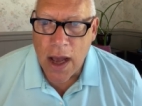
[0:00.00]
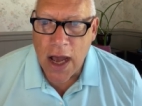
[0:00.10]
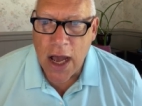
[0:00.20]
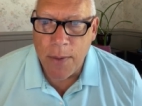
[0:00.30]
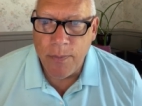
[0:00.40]

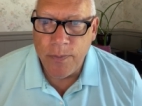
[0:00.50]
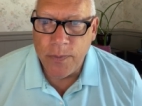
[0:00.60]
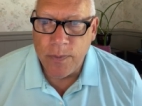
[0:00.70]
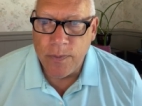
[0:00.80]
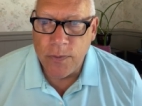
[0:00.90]

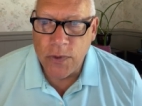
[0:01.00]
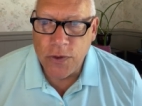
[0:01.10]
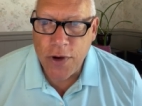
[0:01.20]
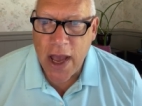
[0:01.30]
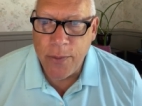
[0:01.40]
Um,
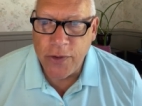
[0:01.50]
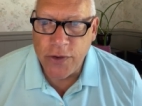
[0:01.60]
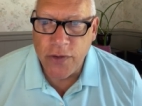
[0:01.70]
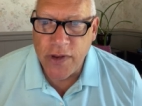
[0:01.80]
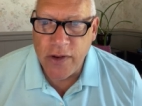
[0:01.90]
Trad
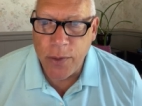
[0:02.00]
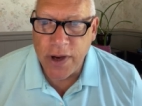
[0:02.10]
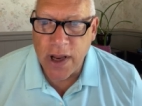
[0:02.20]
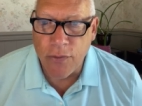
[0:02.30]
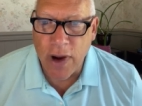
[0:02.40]
wants to know if there's
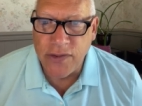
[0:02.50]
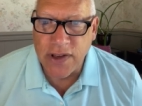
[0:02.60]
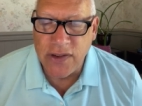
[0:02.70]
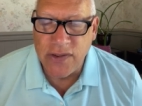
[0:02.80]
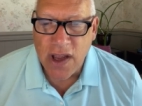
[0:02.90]
anywhere to get
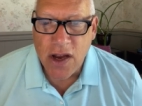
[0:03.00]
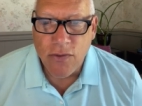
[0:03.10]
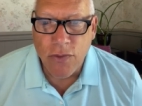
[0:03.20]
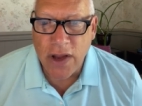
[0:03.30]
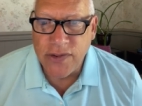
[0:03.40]
ruscus.
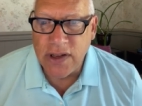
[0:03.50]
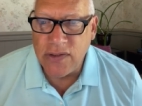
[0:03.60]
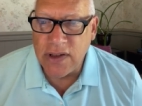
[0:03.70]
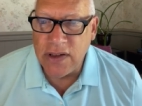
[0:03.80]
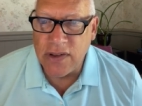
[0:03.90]

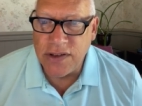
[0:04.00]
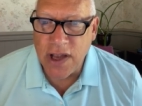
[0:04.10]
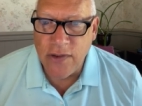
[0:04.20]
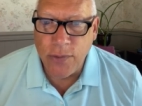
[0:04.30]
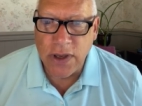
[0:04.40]
Ruscus is a
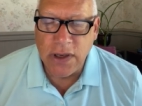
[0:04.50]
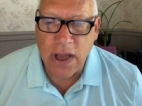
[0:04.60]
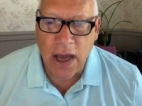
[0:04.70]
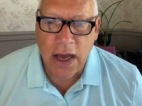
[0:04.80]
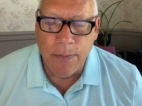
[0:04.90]
tough
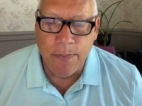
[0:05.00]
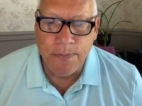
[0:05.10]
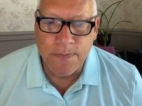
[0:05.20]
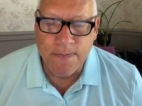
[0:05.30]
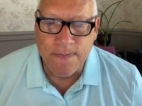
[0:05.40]
one.
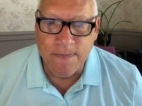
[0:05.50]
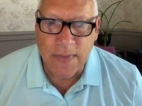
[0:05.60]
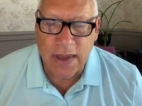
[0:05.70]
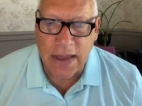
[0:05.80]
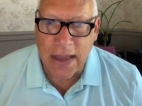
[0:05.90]
Um,
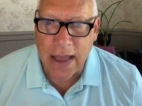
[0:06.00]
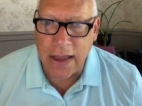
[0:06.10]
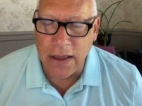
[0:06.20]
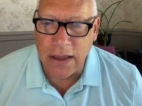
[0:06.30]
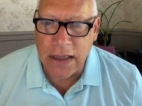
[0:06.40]

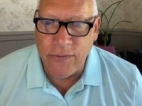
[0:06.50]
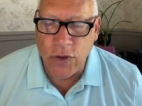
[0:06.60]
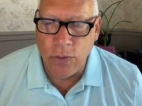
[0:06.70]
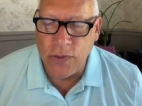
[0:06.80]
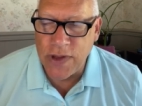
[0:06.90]

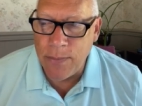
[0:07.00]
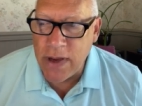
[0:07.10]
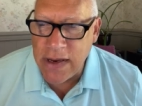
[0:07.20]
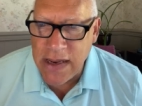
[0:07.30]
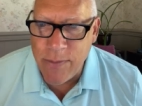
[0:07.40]
if you
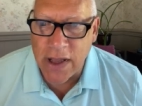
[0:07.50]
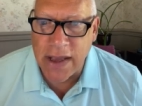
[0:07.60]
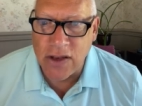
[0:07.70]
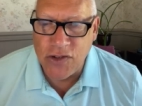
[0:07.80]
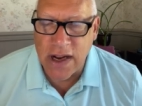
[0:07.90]
send me an email,
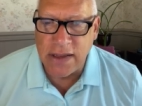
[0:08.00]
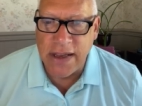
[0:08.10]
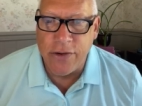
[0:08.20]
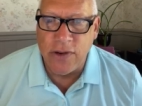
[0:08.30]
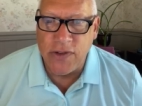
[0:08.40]
I can check
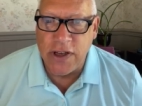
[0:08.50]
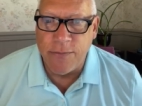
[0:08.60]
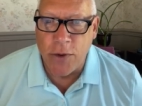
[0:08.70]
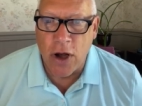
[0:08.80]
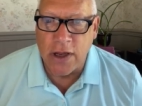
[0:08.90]
later and see
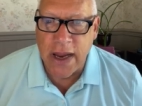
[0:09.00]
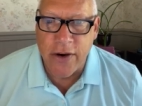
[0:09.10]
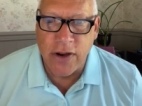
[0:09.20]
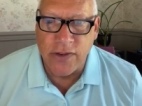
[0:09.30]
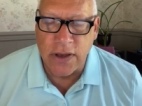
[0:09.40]
if Ball
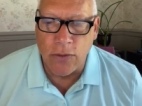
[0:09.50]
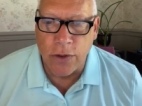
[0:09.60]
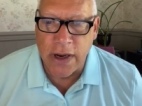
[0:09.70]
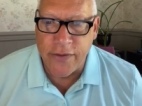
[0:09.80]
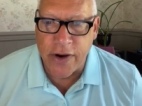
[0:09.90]
carries it
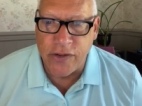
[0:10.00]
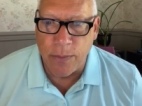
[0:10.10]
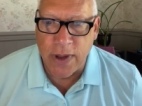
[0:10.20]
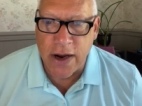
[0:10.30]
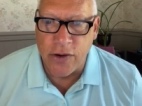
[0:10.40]
or any of our
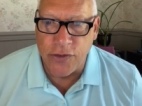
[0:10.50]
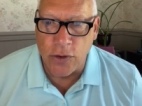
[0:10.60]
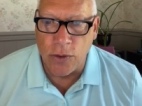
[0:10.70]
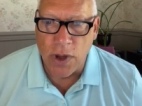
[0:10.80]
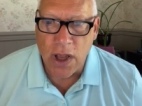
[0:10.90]
suppliers
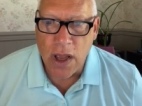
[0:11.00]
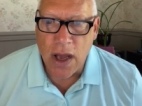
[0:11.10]
do.